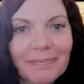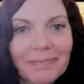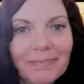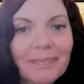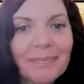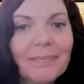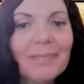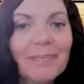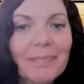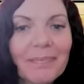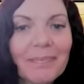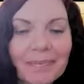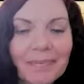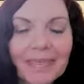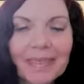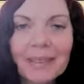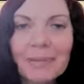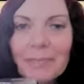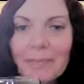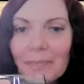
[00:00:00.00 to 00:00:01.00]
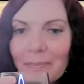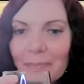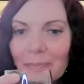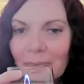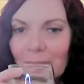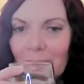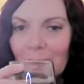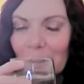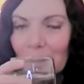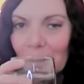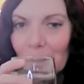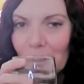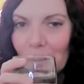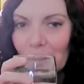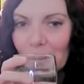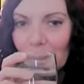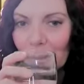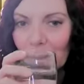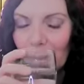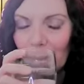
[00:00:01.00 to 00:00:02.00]
uh, which is this this
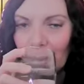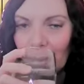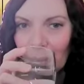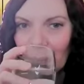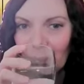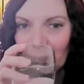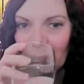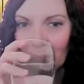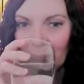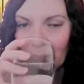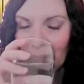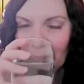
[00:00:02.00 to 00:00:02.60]
constant of being on our